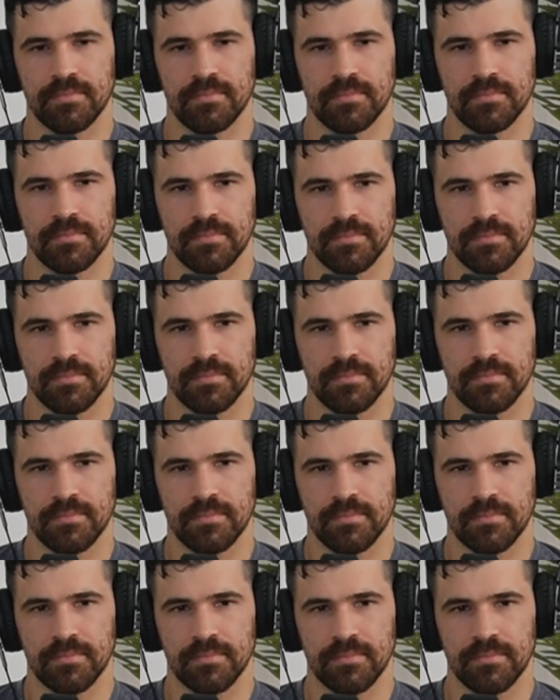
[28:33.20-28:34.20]

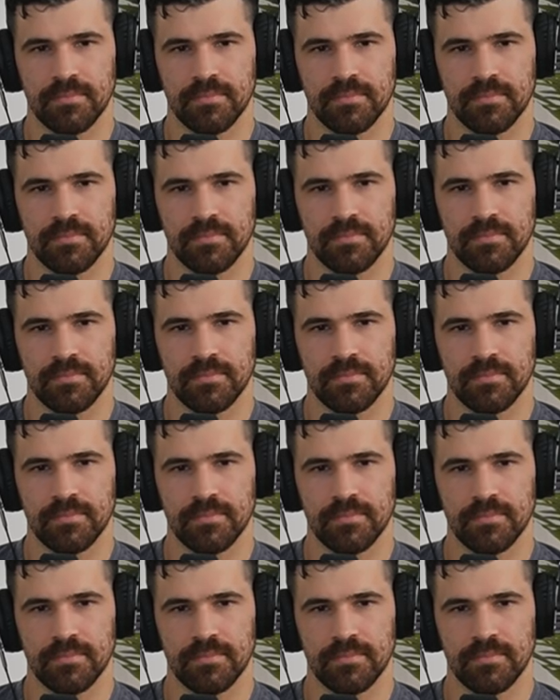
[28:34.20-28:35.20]

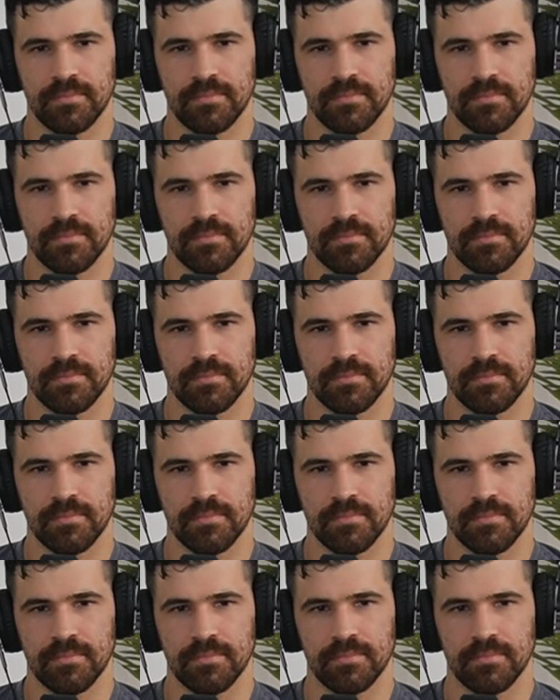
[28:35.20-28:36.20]

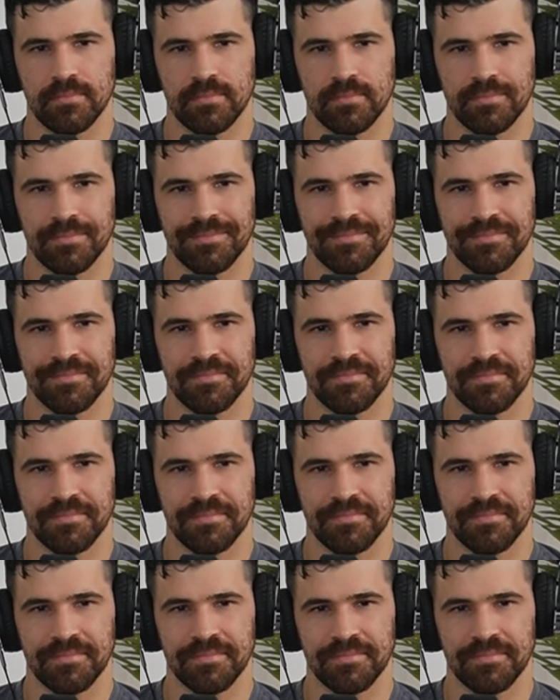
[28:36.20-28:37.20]

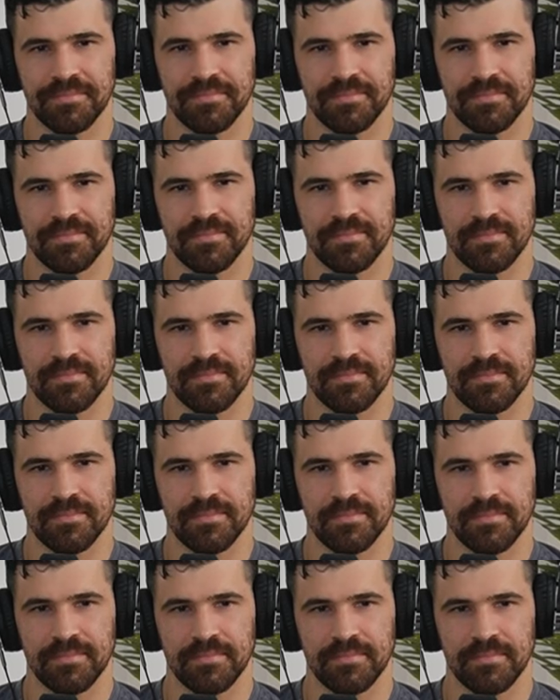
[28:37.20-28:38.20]

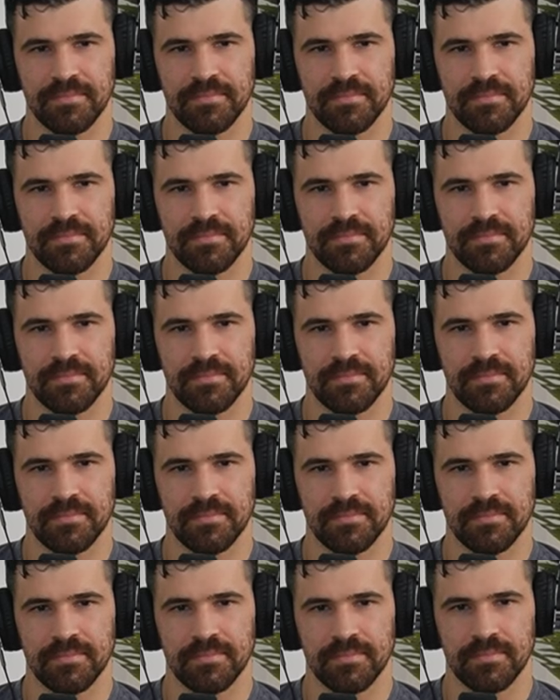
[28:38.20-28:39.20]

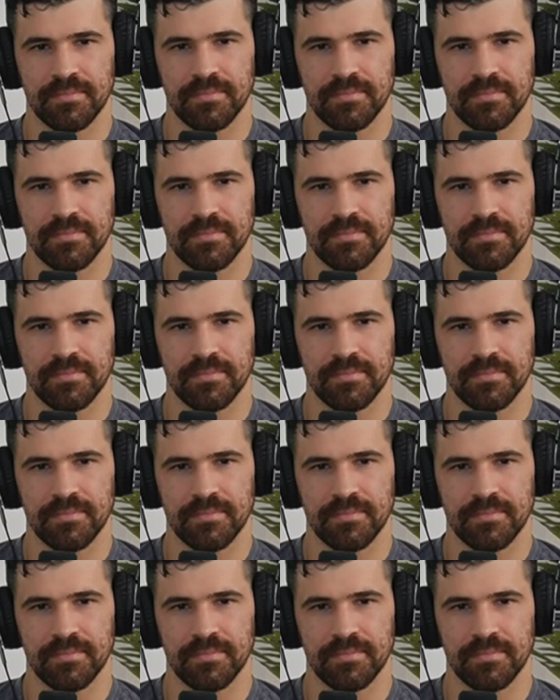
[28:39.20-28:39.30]
This person isn't speaking.